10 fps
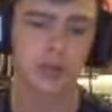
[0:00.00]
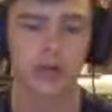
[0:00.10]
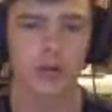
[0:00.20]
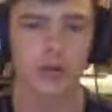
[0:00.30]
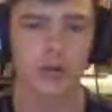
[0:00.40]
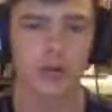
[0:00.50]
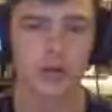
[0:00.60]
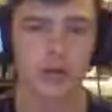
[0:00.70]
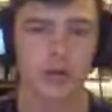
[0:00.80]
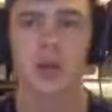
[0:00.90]
Vertical
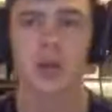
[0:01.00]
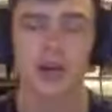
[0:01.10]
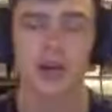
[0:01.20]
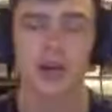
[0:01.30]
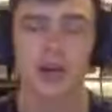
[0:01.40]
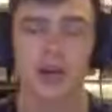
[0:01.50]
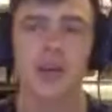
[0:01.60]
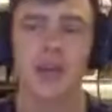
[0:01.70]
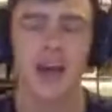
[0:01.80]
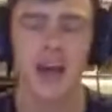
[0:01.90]
climbing, but it
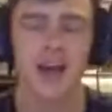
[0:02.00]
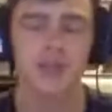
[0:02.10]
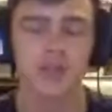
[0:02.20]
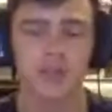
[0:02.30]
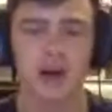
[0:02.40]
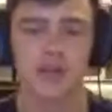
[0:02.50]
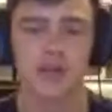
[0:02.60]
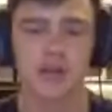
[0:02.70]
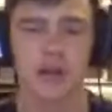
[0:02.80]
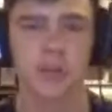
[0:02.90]
takes me a half a
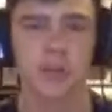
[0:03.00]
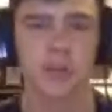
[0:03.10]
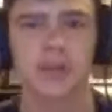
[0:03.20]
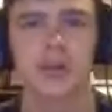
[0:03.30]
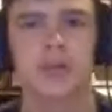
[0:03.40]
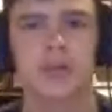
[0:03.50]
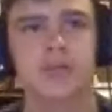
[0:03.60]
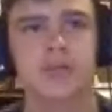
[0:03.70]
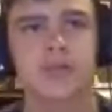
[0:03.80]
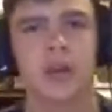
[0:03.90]
mile to get up it.
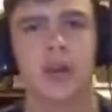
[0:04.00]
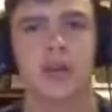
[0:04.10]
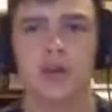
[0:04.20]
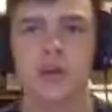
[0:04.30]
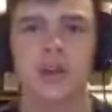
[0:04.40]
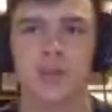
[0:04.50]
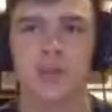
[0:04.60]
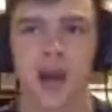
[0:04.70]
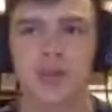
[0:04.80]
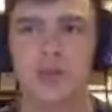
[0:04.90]
Luke is about halfway
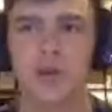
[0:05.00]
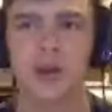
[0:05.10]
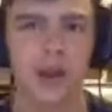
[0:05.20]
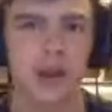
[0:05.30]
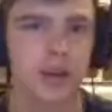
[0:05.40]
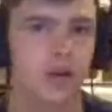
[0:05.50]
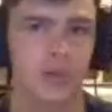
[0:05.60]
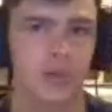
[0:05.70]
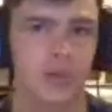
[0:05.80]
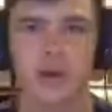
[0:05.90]
waiting on me,
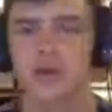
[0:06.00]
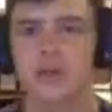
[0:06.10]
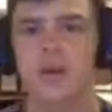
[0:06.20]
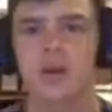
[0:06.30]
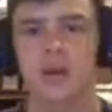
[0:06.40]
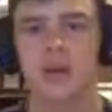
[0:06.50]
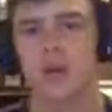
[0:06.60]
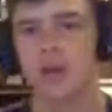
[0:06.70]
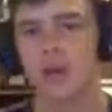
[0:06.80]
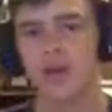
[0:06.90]
basically. And
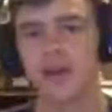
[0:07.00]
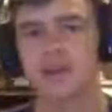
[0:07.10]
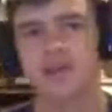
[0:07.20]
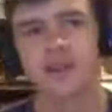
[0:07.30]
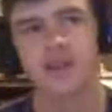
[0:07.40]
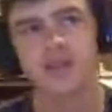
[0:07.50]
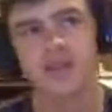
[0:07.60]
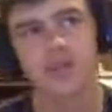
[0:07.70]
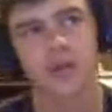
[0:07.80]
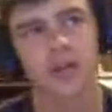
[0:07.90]
like I said, this is sort of the
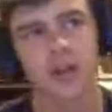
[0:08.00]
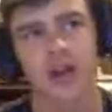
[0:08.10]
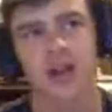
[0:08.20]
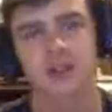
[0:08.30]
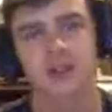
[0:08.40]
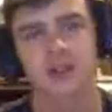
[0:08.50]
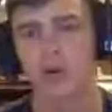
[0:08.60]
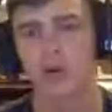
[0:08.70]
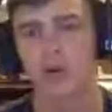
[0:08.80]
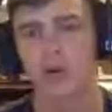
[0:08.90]
last
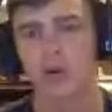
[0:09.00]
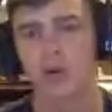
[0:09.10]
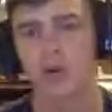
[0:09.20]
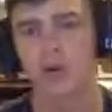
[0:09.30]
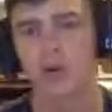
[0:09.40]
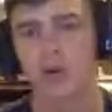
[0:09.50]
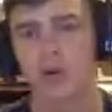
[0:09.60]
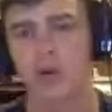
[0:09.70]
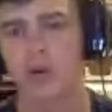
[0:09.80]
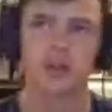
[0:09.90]
push until
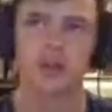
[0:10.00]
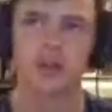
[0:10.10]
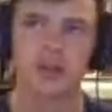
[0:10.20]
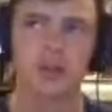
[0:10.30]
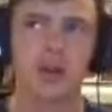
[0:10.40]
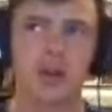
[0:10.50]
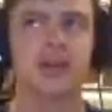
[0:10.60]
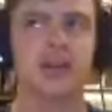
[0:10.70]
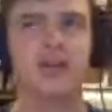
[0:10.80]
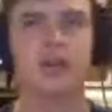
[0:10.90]

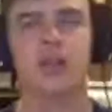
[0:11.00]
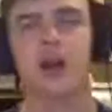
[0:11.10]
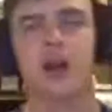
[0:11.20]
climbing,